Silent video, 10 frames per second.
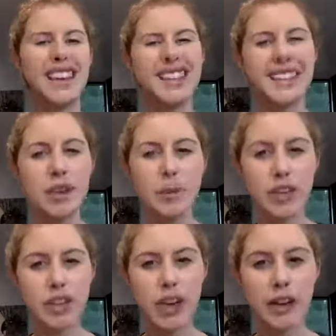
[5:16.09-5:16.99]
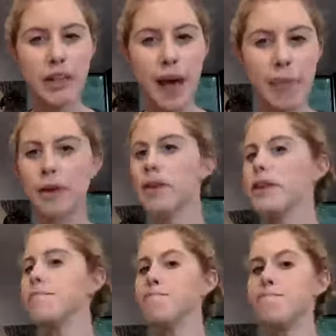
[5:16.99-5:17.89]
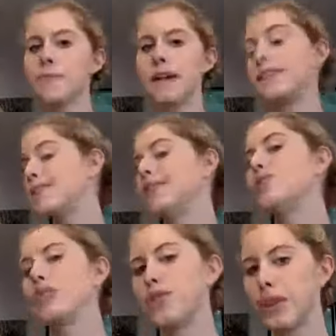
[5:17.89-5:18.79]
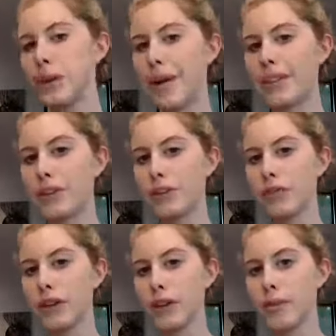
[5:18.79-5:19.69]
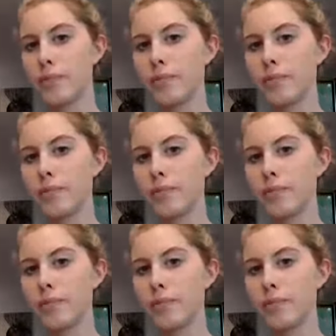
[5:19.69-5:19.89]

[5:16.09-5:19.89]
is a little bit shaded in that period, a deciduous tree might do for you.